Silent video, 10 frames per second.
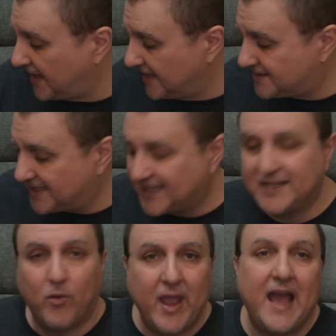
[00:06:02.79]
It's
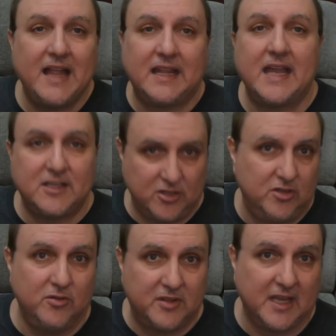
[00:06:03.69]
the way I like to
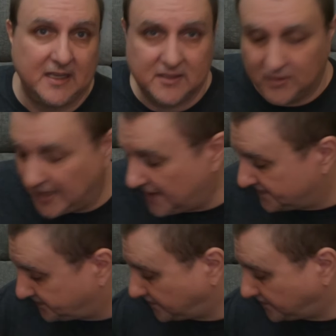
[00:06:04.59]
do things, okay?